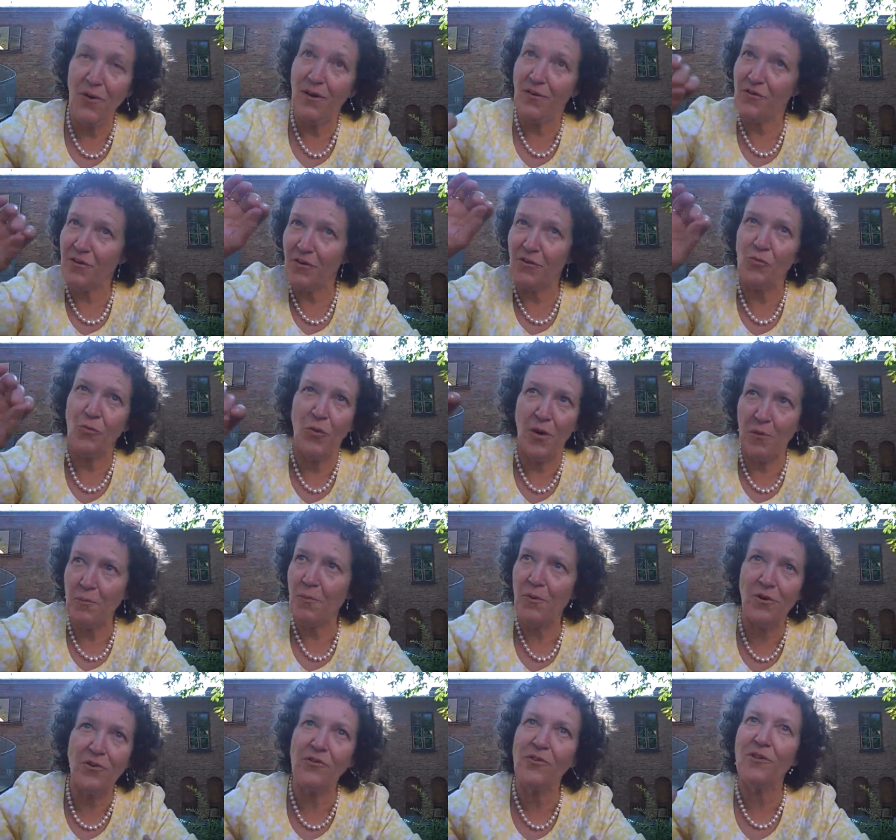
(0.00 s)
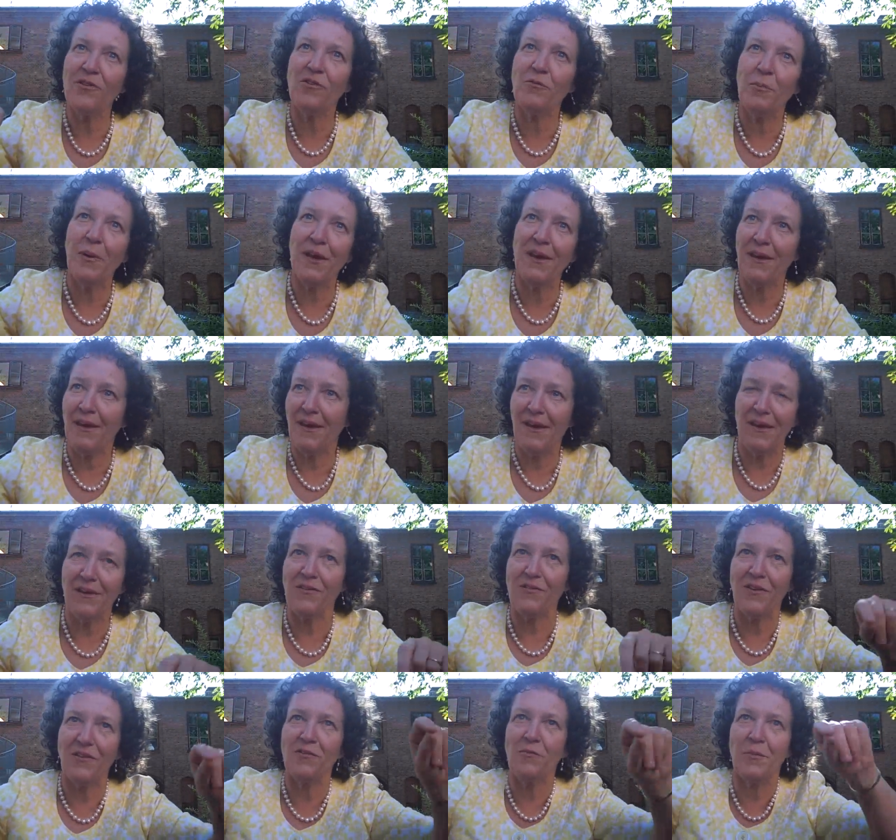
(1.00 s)
Is this one person speaking?
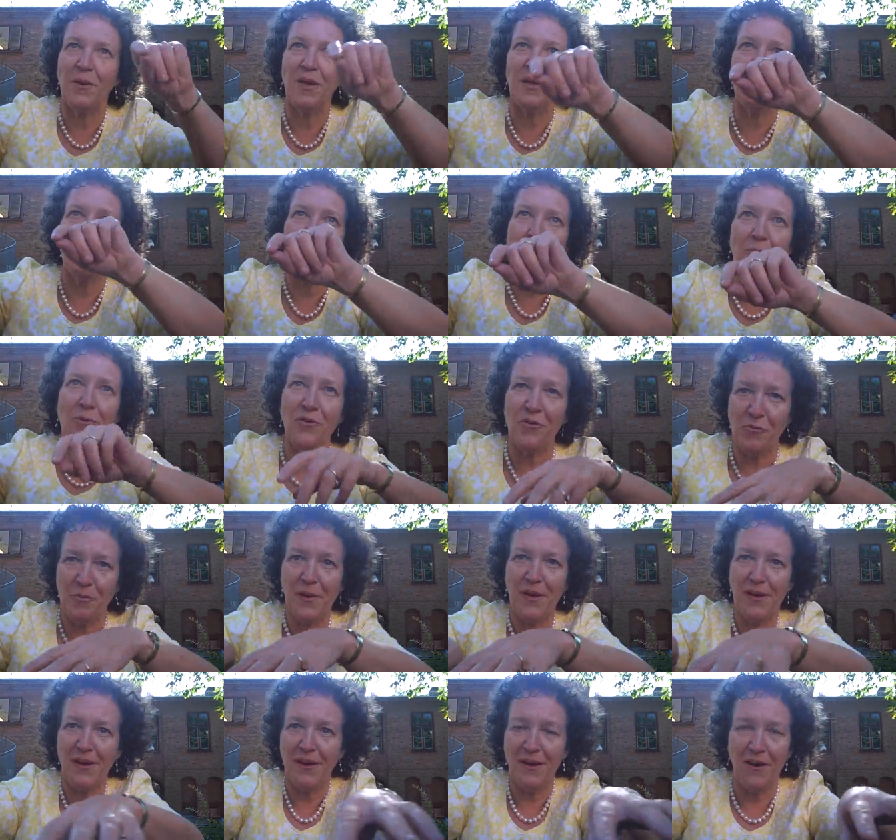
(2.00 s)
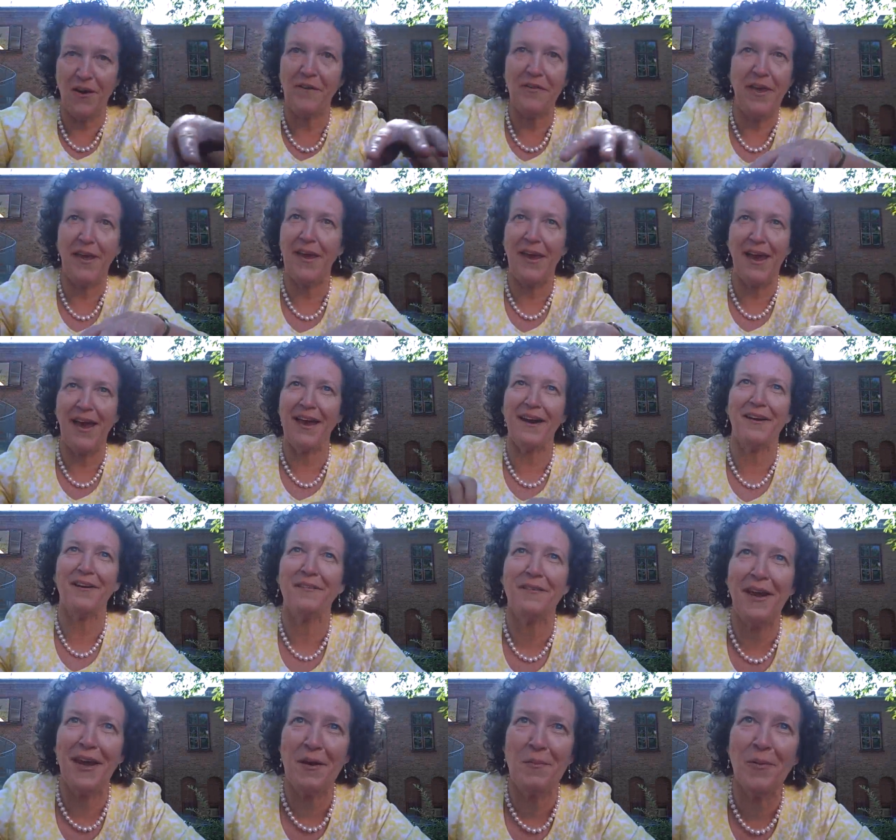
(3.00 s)
Is this many people speaking? Are they at a
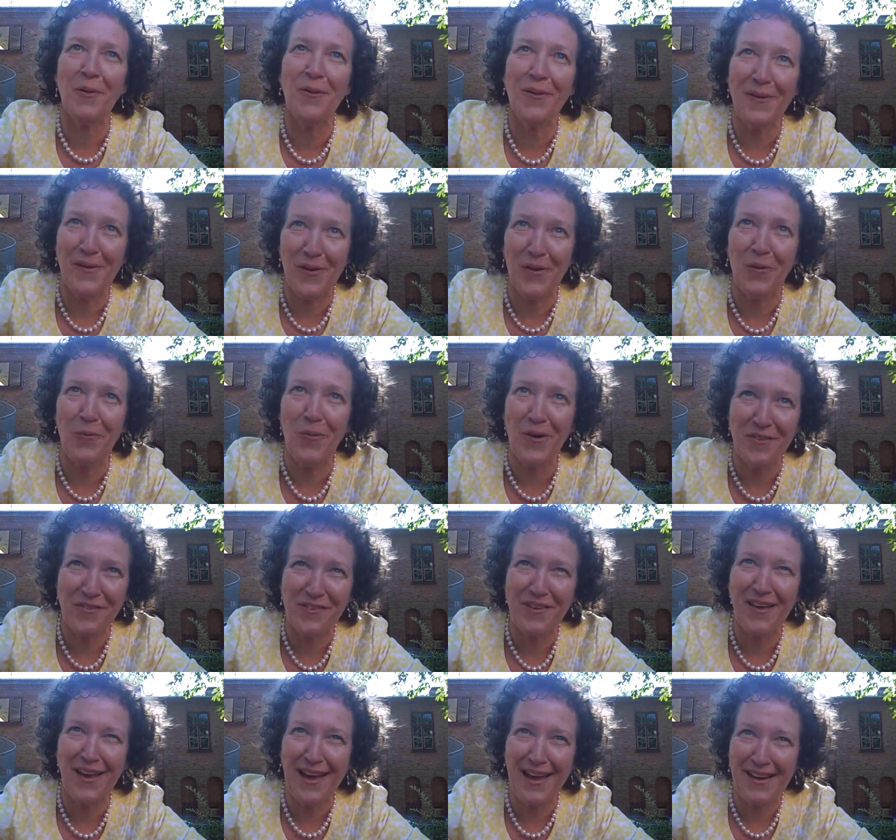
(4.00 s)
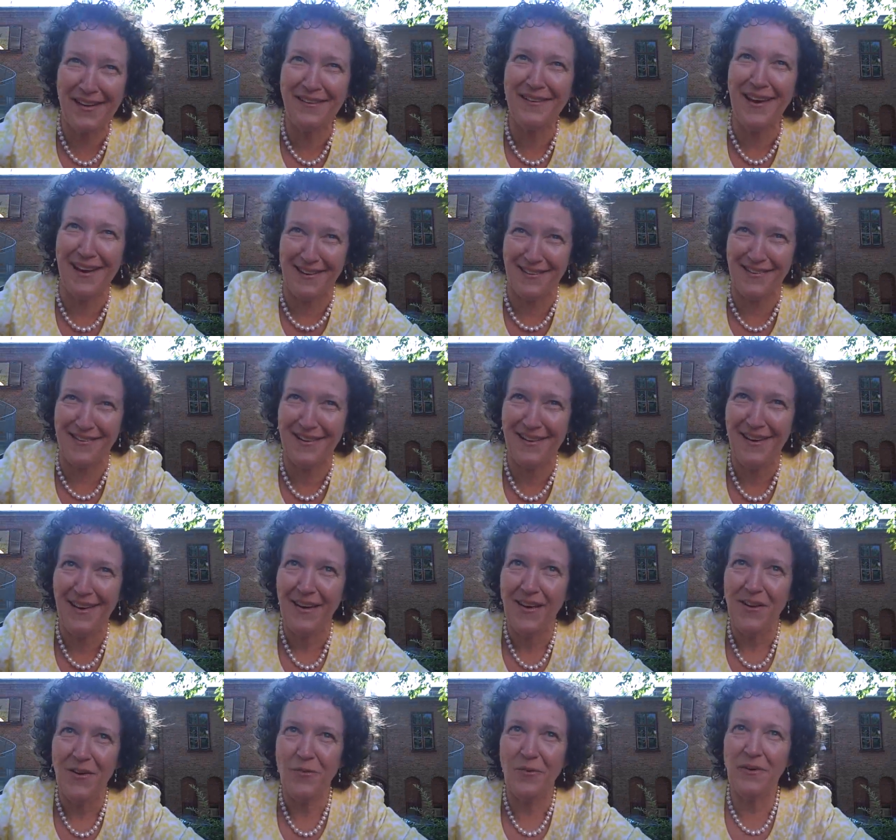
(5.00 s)
table? What's the context
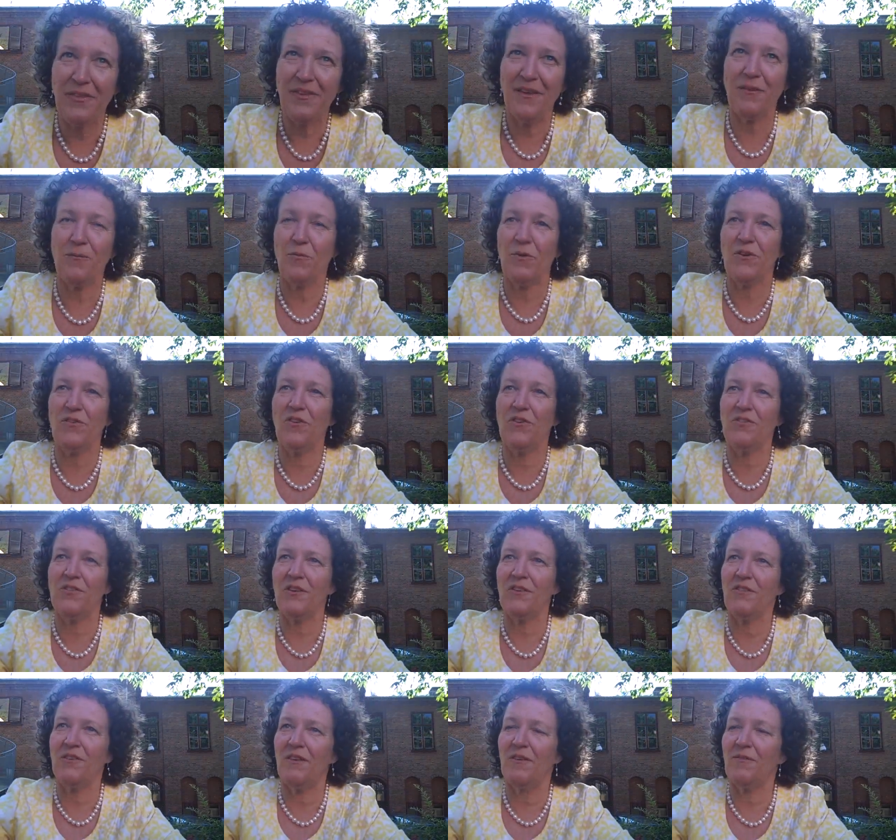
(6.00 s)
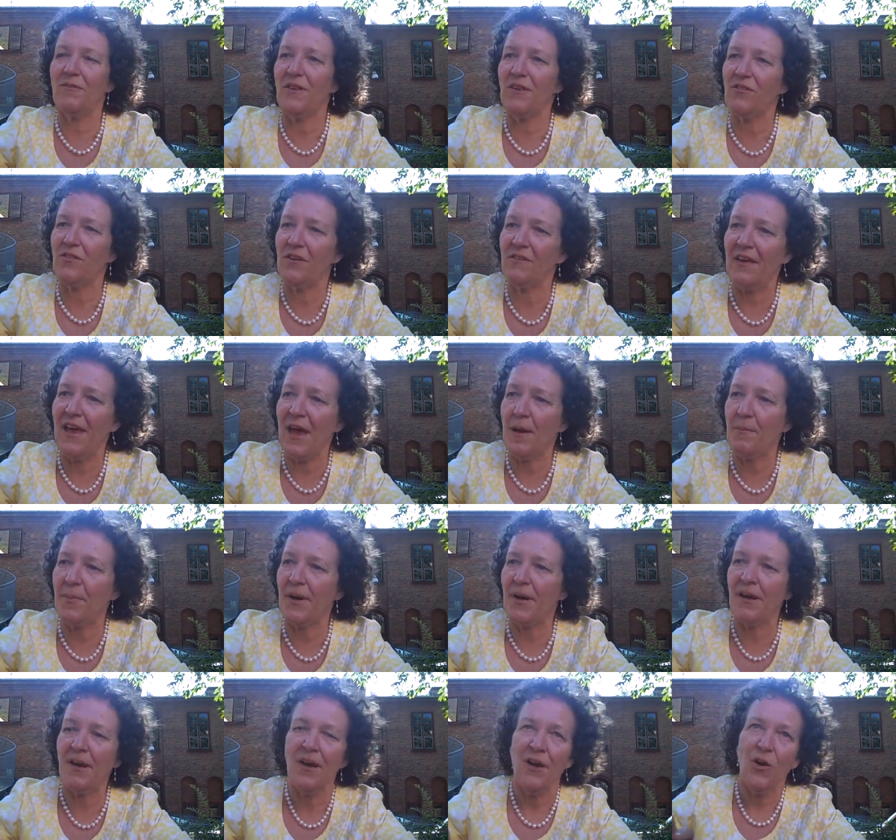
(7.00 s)
within which this is
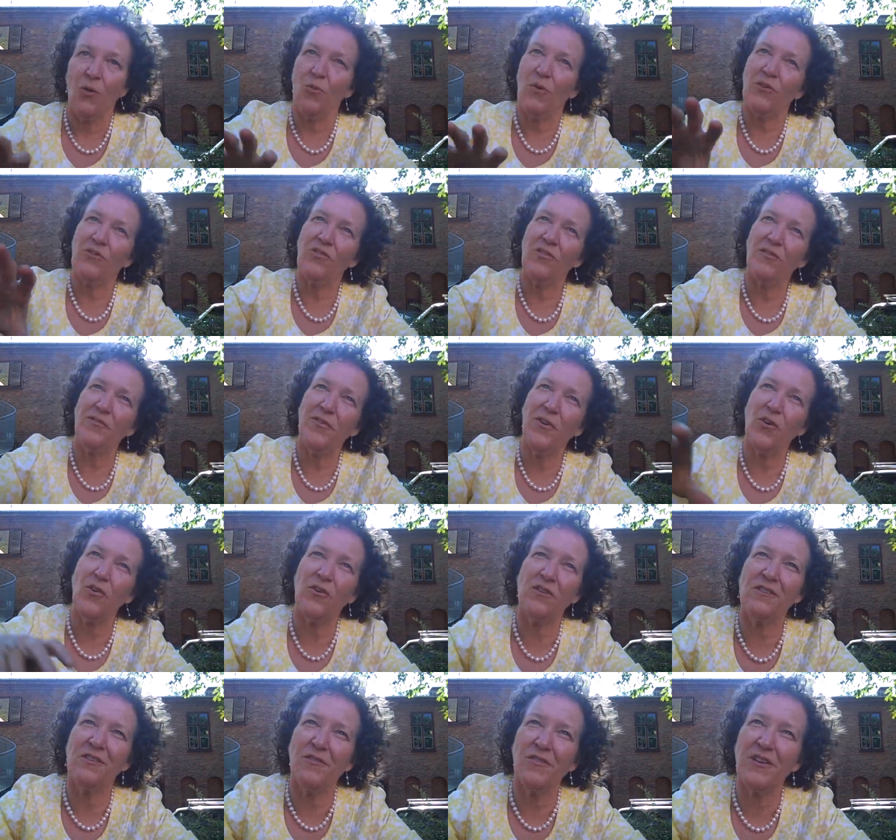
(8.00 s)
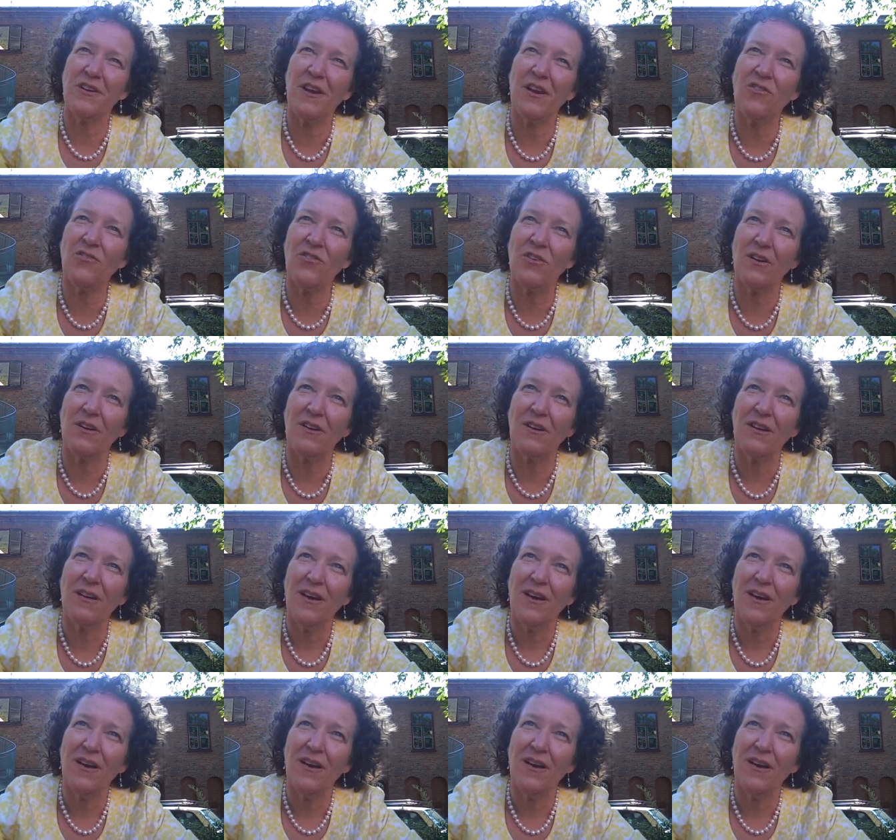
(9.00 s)
happening? What's the focus of attention?